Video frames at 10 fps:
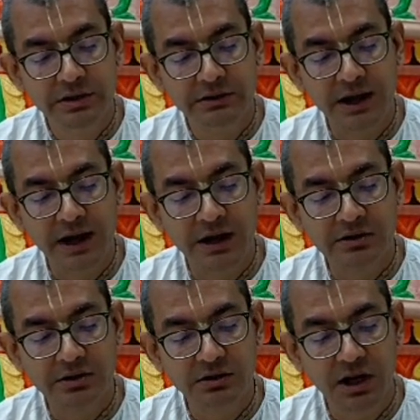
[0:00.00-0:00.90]

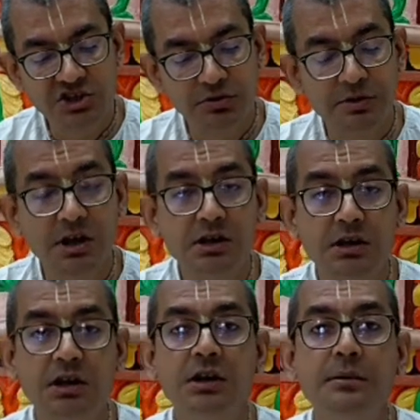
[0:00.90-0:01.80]
that the Ashwamedh
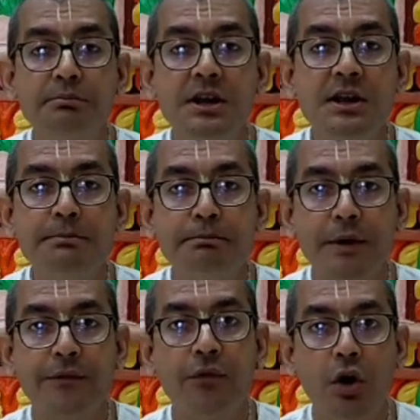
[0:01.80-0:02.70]
Yajna be
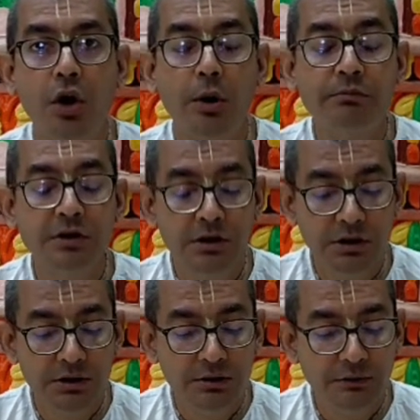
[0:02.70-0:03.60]
performed
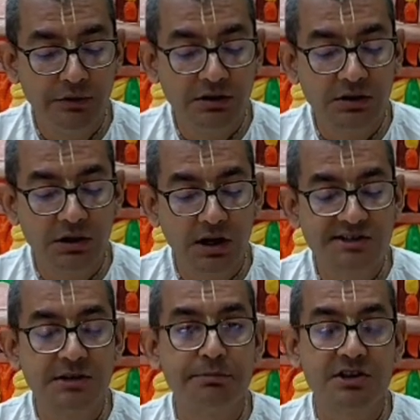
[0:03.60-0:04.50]
with
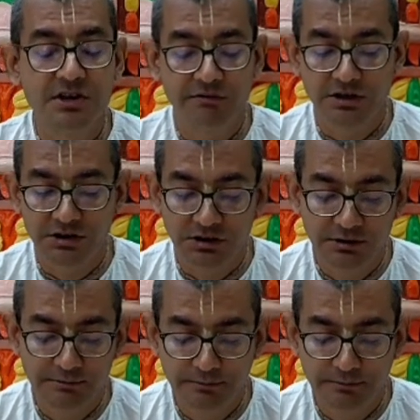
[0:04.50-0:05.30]
Asipatra Vrata,